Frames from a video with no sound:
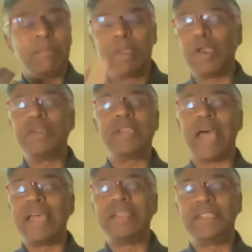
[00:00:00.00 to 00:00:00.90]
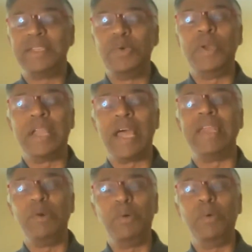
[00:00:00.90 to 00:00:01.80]
because, as you and I
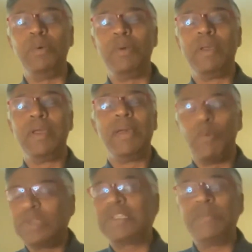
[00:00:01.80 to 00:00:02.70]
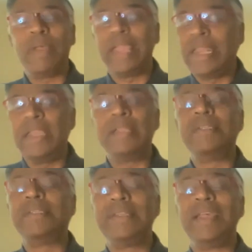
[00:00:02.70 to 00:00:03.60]
know, most
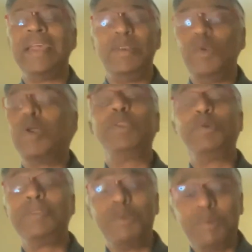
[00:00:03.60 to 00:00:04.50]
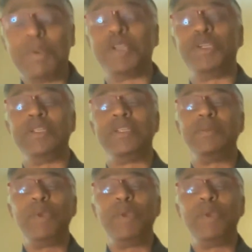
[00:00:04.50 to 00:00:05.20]
Indians do not use toothbrushes.